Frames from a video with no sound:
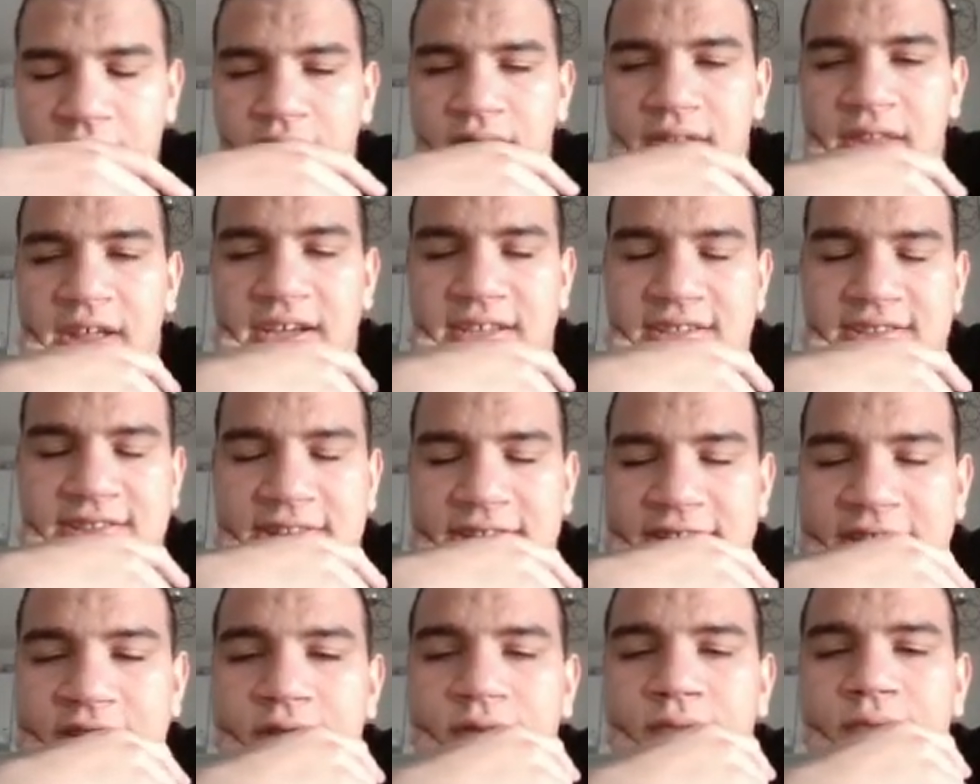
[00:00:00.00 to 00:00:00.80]

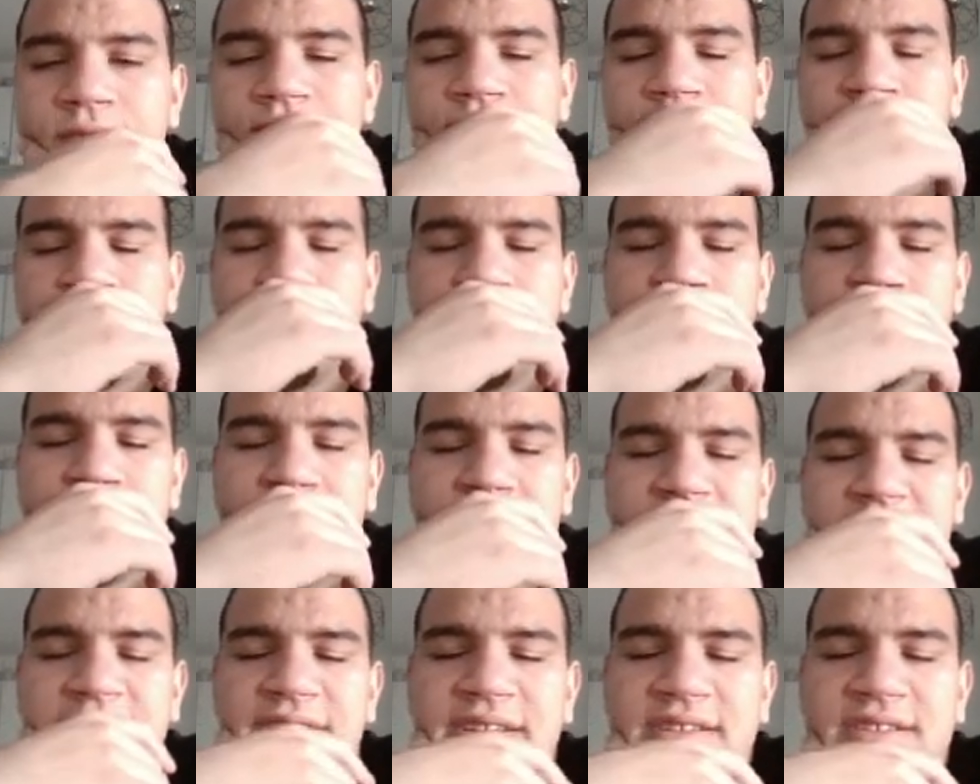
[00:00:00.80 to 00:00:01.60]
nasty,
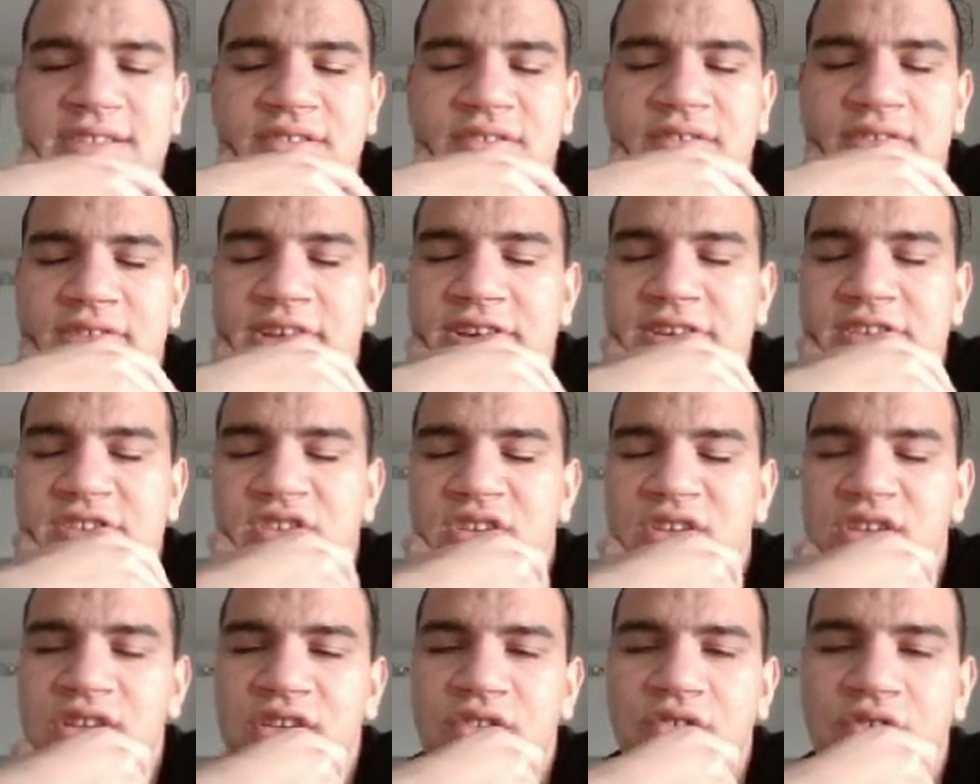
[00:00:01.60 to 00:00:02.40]
but that's not
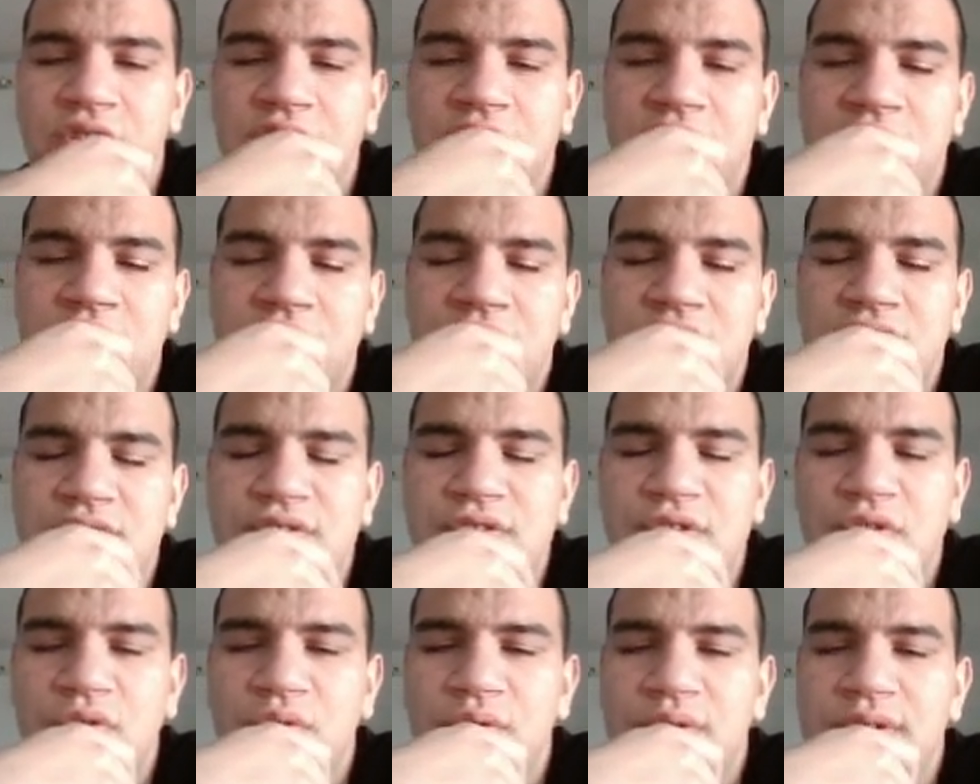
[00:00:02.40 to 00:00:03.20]
actually going
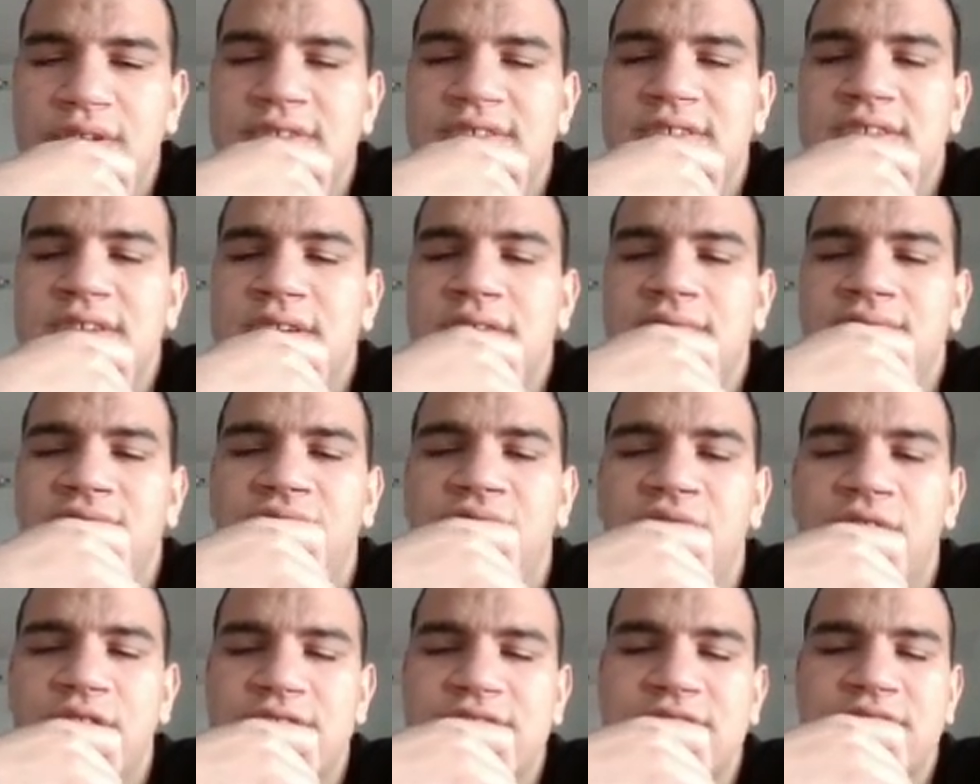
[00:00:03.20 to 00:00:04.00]
so easy
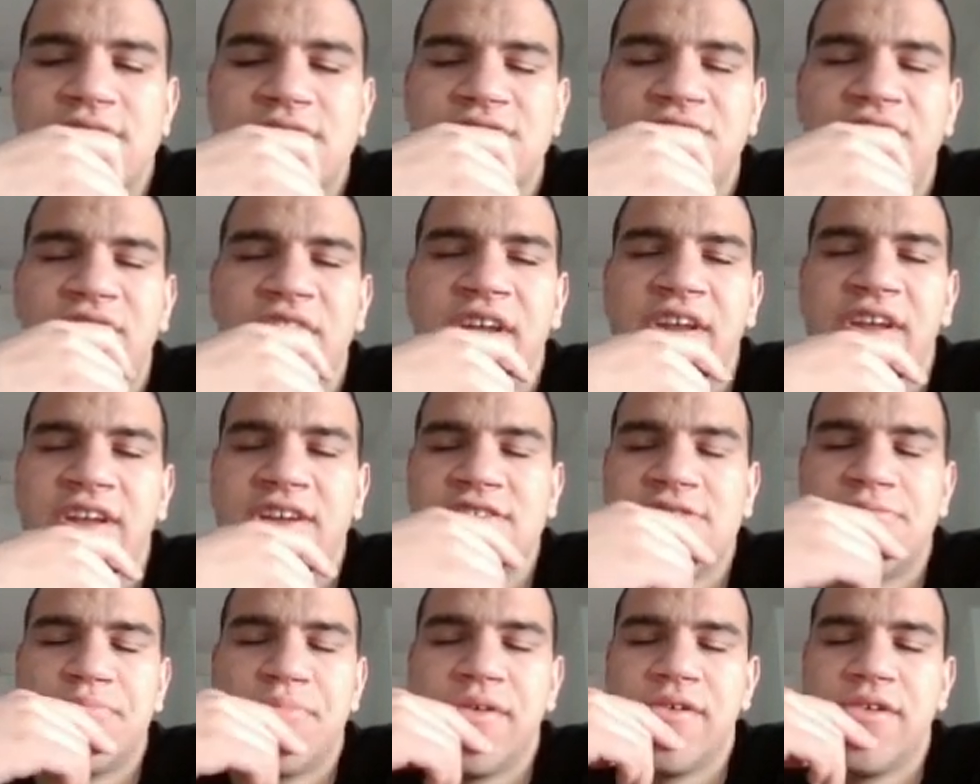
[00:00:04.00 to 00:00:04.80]
versus very
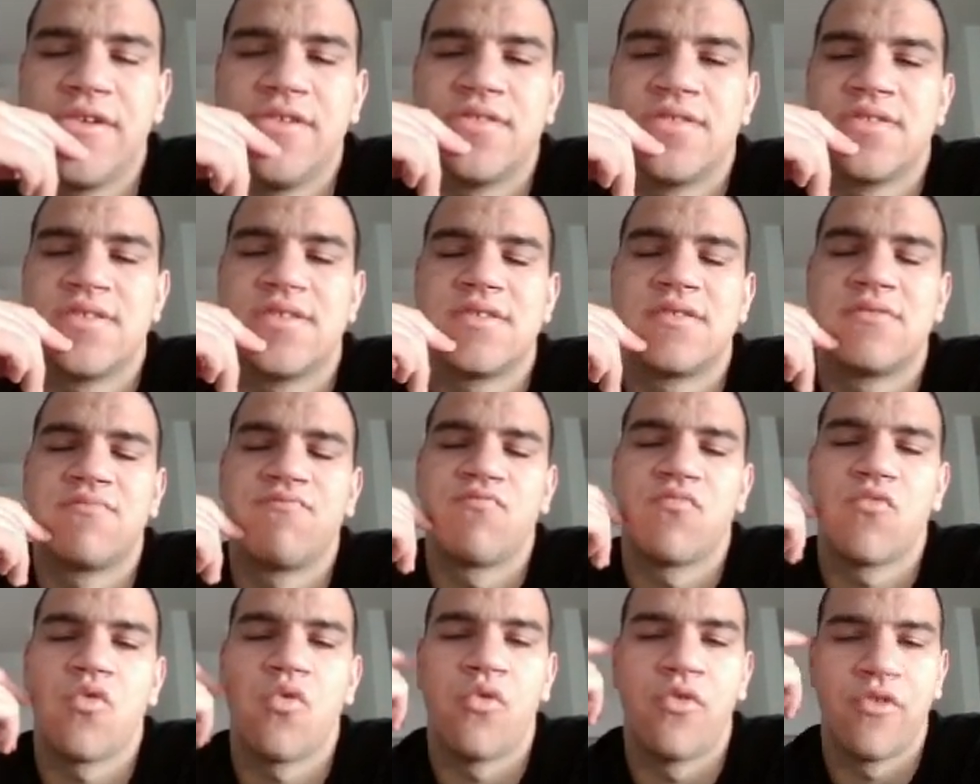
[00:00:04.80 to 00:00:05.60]
experienced
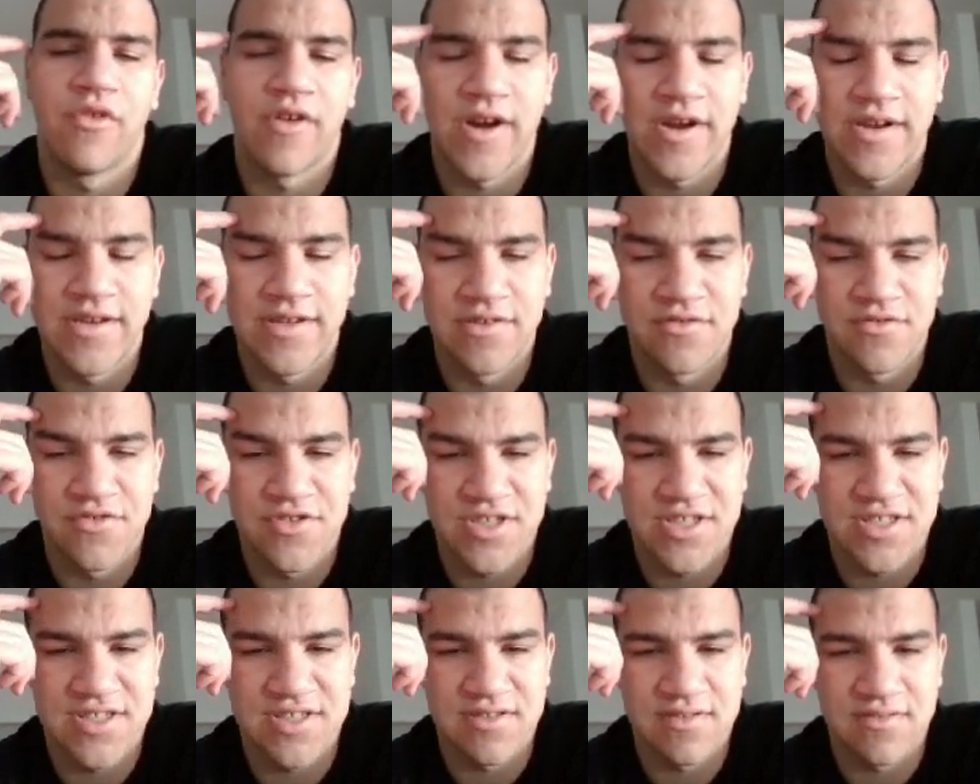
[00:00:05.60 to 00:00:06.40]
Ukrainian
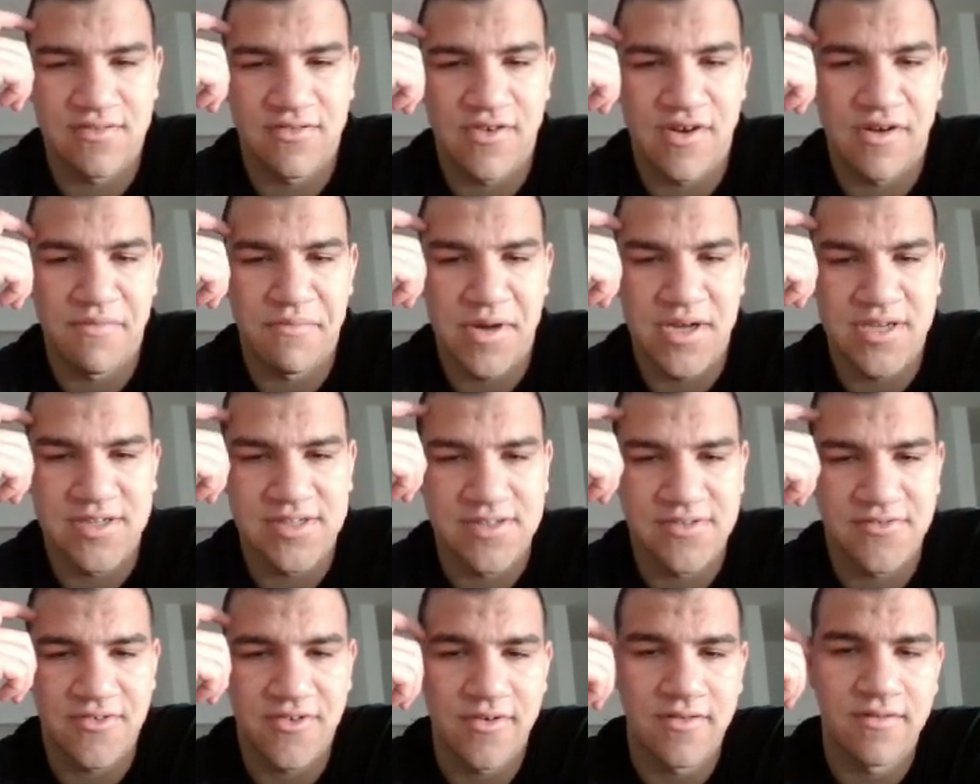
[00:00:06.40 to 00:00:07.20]
chess
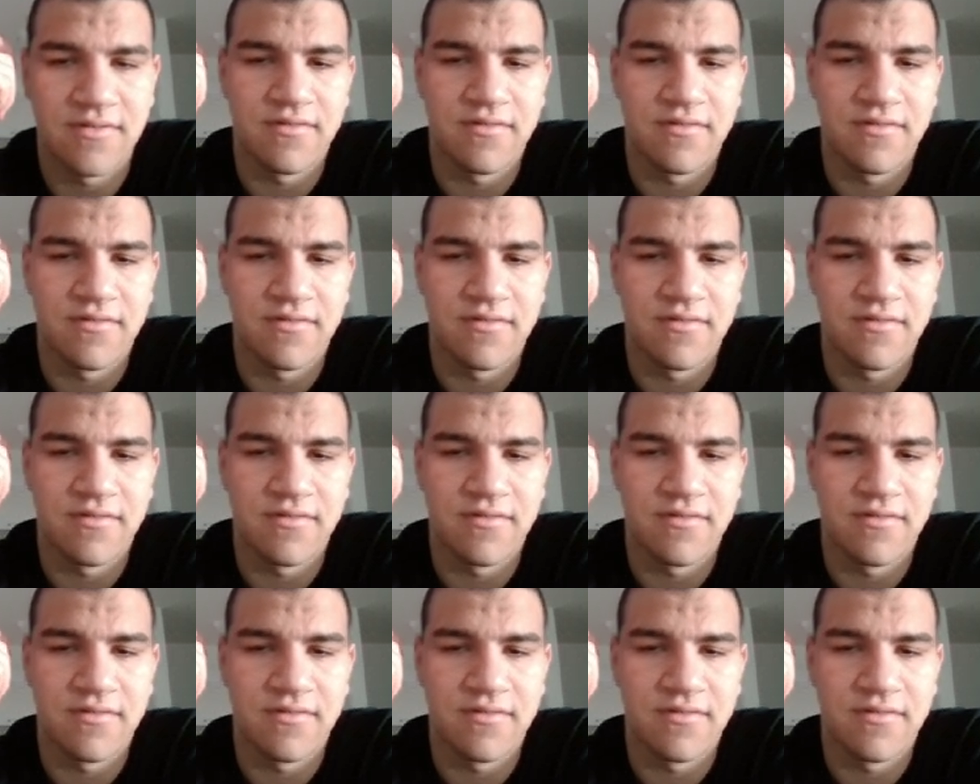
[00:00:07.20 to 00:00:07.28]
grandmaster